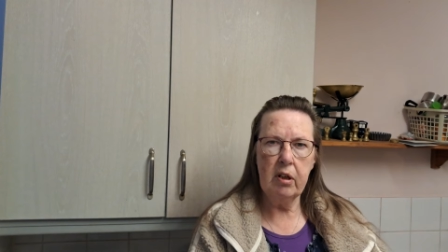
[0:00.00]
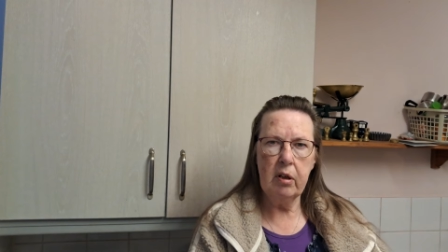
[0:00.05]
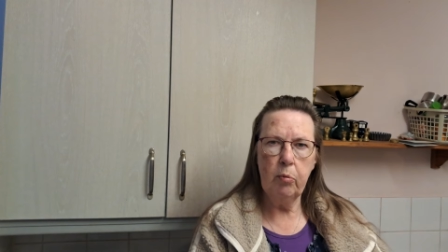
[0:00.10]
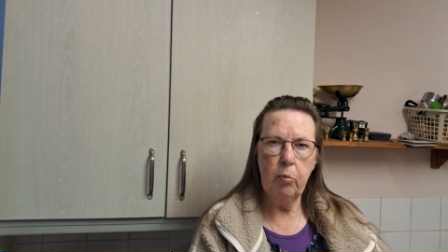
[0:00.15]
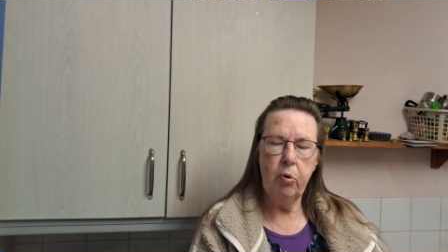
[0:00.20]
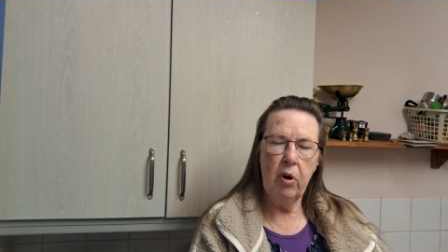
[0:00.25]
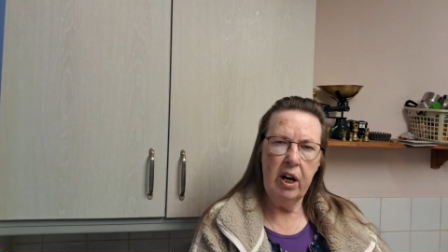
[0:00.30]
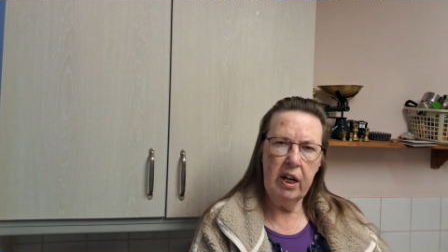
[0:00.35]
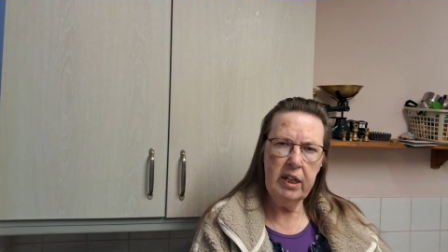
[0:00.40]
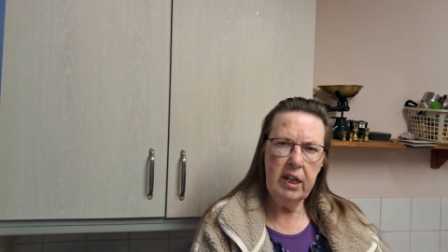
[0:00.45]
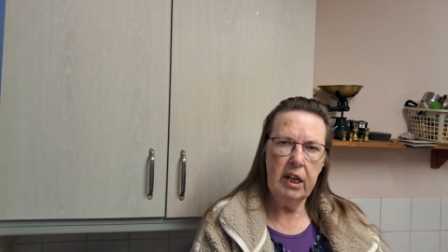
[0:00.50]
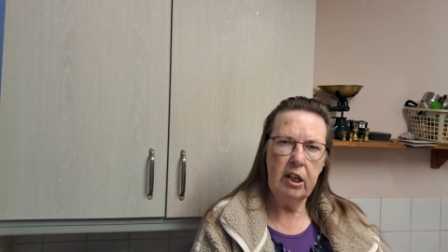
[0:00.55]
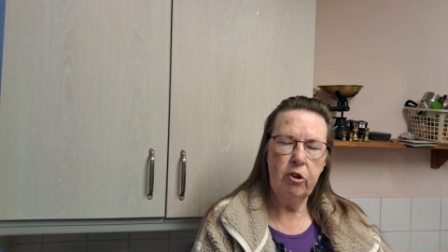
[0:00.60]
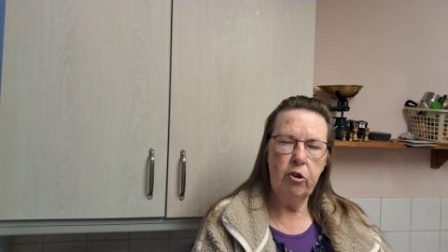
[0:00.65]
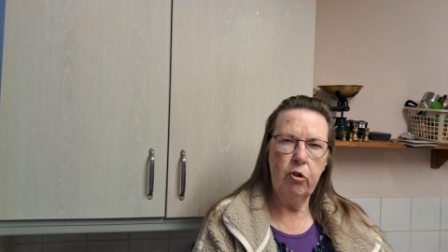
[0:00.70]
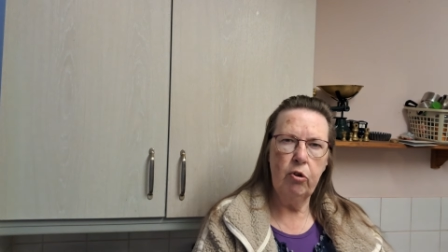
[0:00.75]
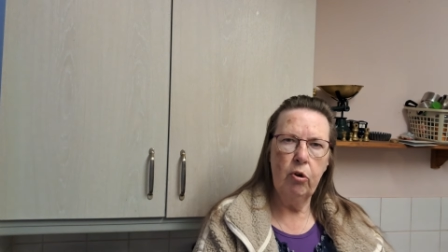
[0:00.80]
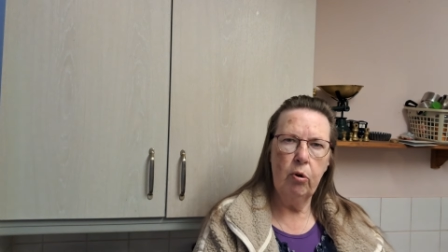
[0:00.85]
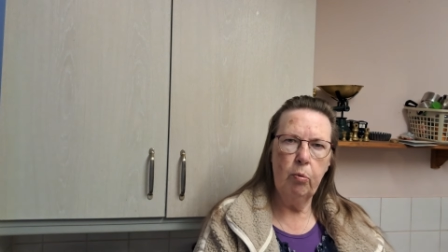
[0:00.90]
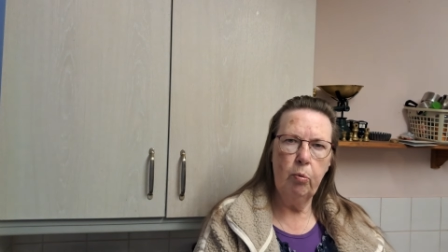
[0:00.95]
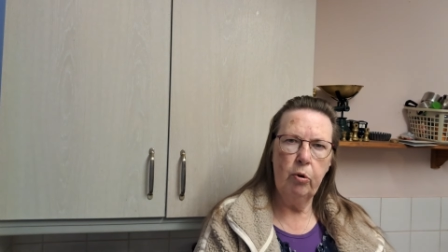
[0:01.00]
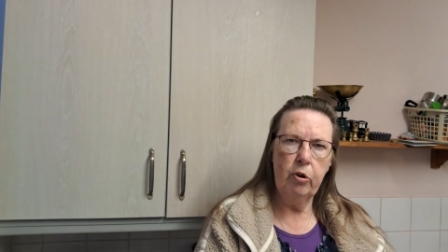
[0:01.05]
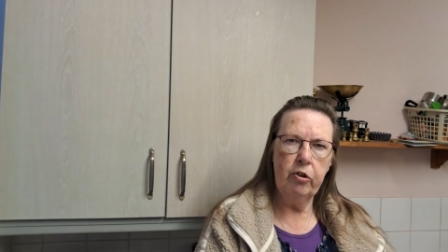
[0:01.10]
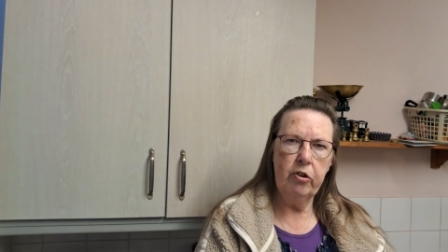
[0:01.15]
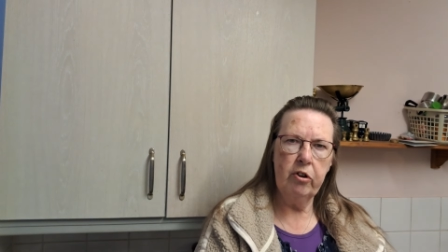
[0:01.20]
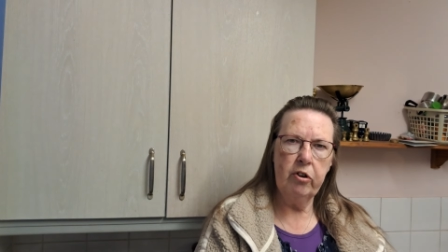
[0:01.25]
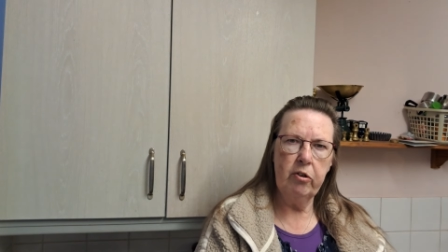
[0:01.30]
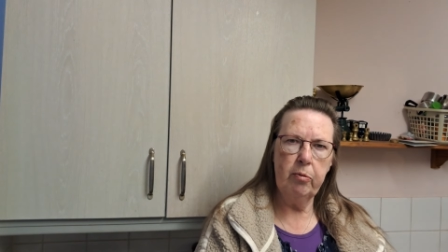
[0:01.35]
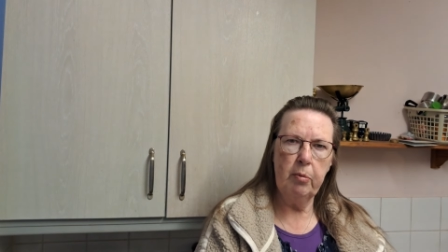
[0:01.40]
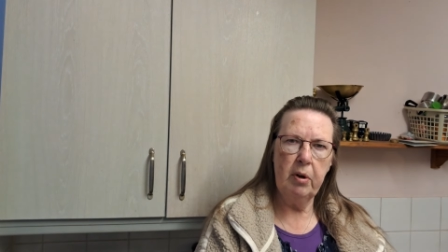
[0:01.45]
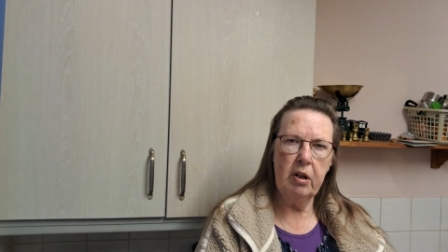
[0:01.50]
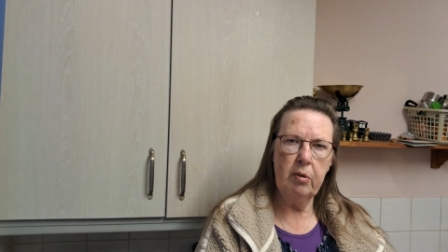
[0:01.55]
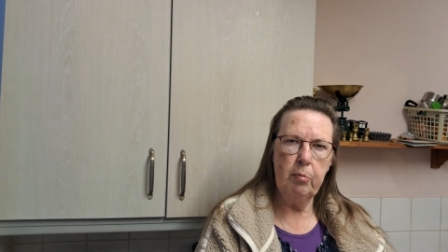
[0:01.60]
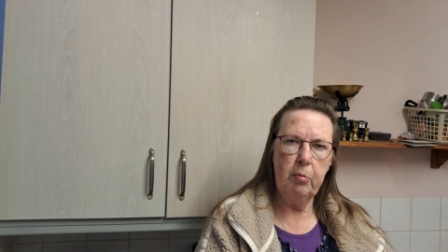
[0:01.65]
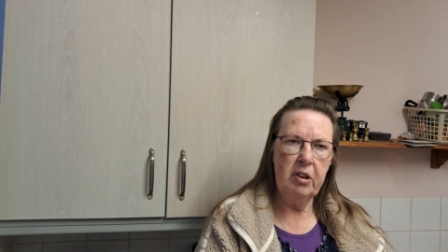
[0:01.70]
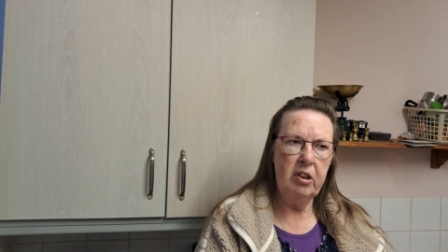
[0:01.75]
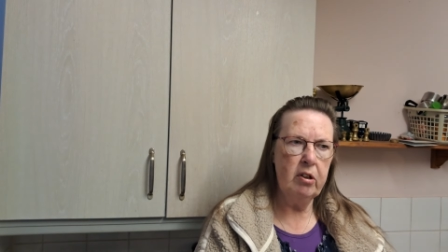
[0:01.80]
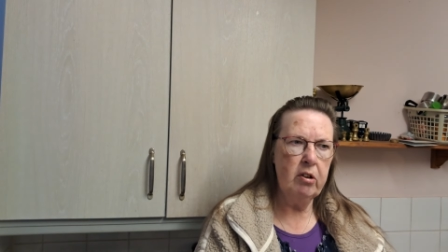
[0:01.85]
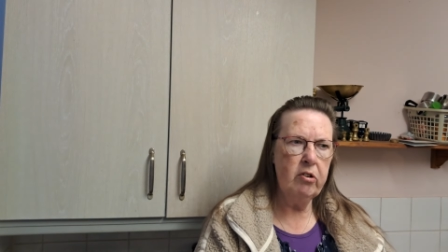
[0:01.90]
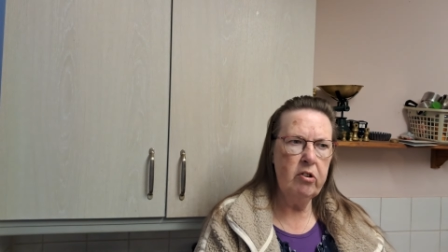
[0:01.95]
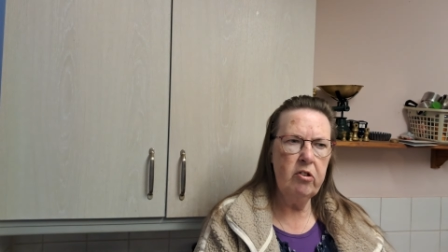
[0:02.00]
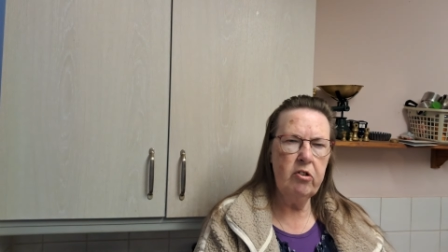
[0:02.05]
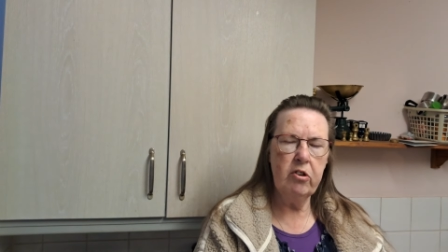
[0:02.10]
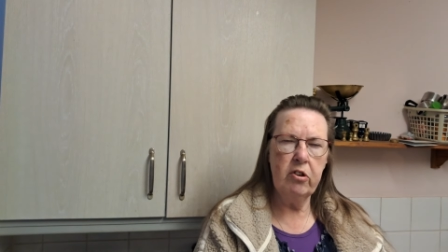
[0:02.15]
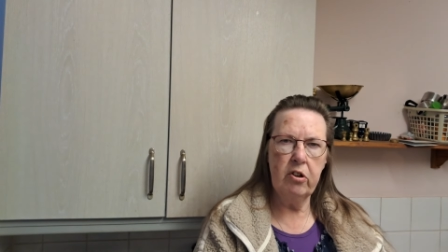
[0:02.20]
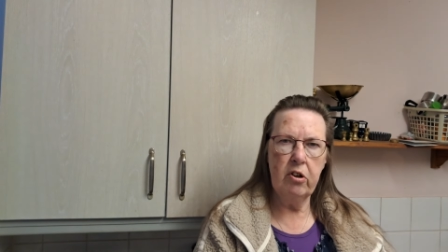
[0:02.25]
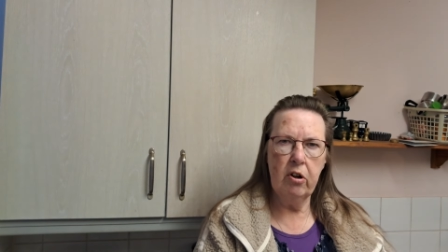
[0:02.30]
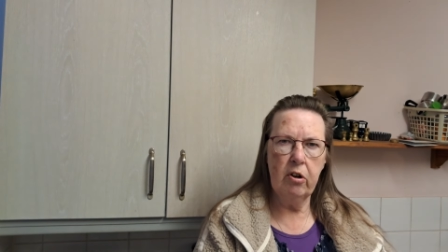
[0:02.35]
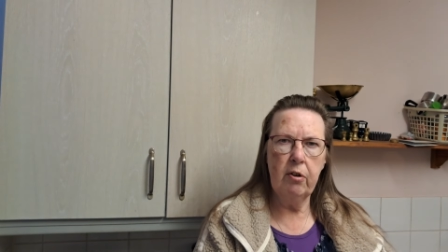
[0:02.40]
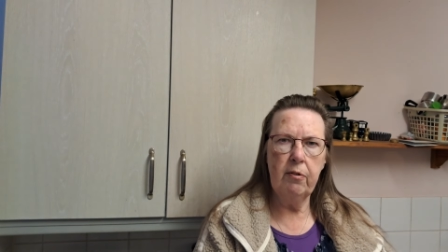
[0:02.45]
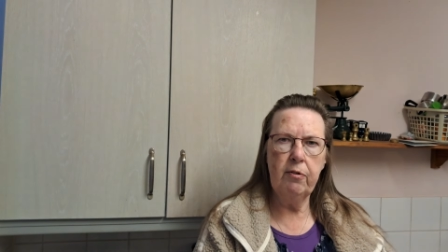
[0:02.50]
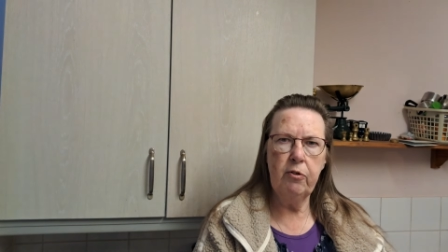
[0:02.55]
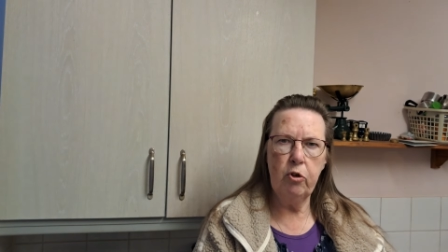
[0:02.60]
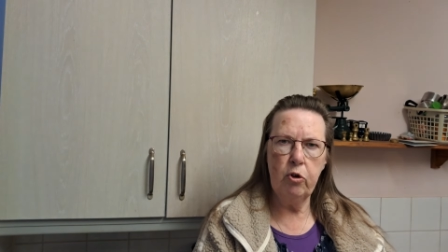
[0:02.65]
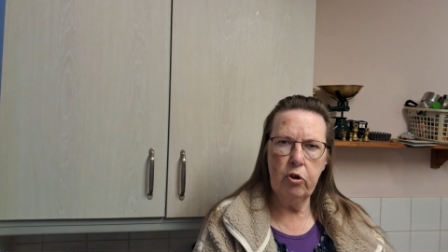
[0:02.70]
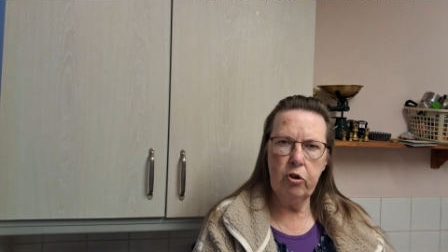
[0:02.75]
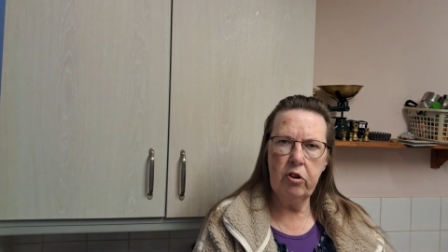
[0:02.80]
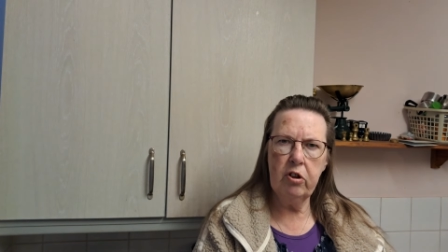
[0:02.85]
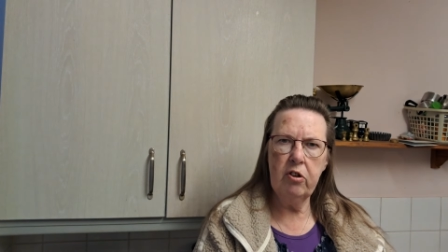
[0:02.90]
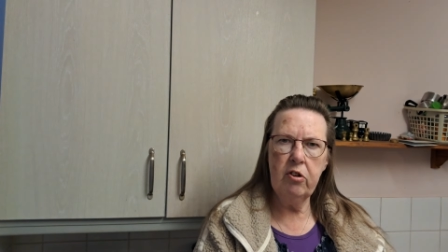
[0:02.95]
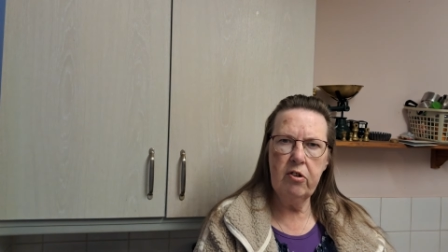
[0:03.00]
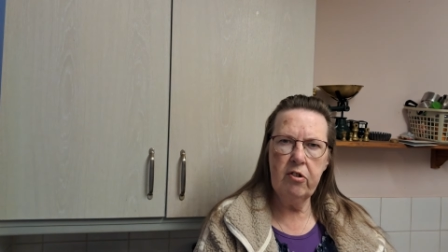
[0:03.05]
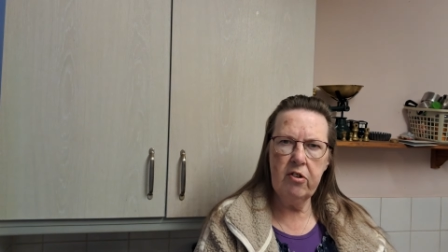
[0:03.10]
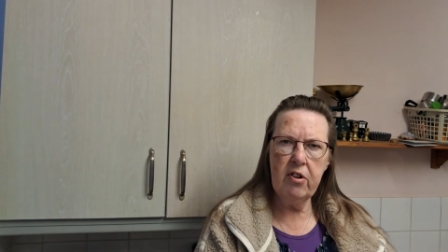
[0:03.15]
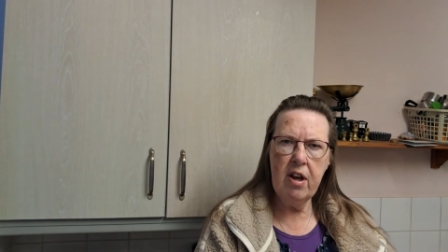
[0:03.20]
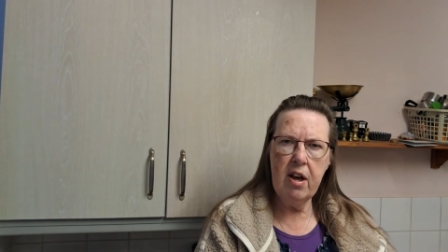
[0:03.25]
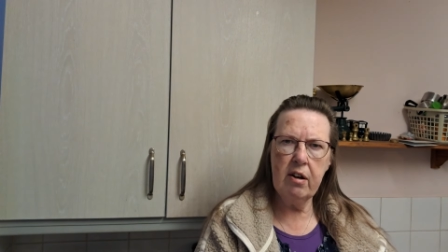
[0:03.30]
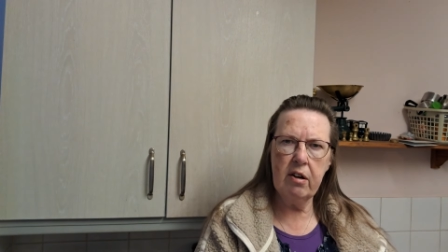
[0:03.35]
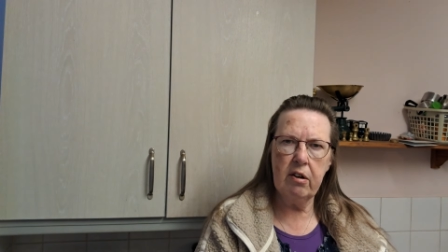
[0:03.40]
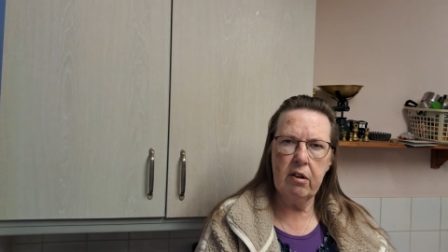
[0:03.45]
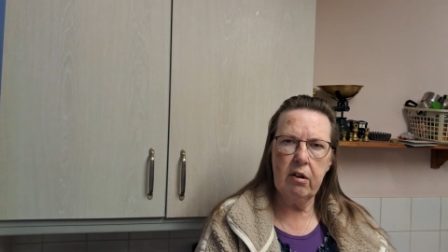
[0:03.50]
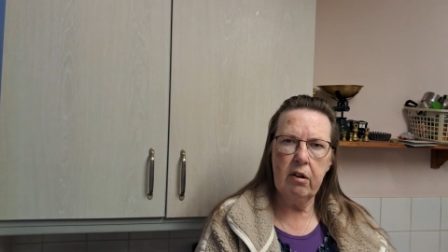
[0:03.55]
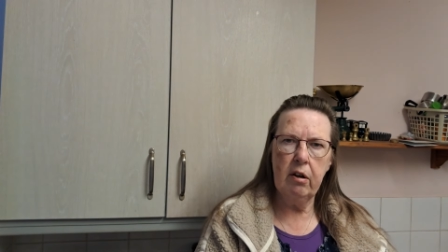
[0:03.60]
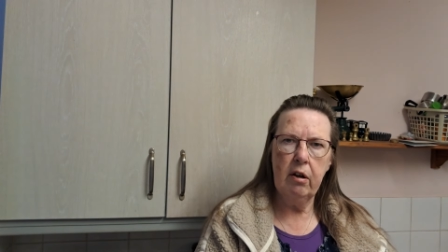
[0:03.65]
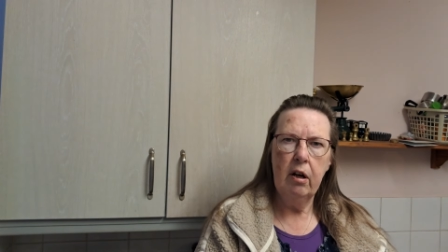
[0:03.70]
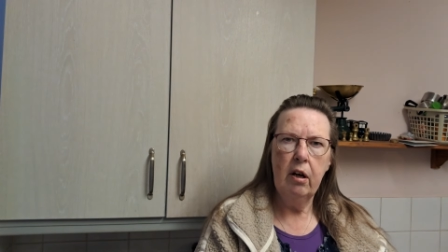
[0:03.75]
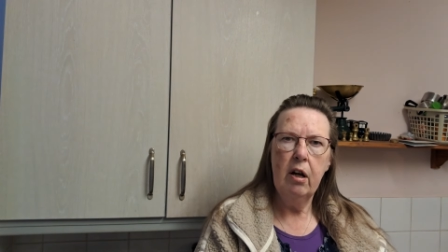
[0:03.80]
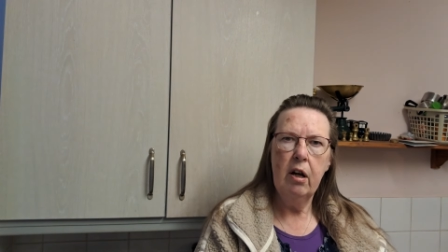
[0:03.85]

And why I do not want a smart meter is none of your concern.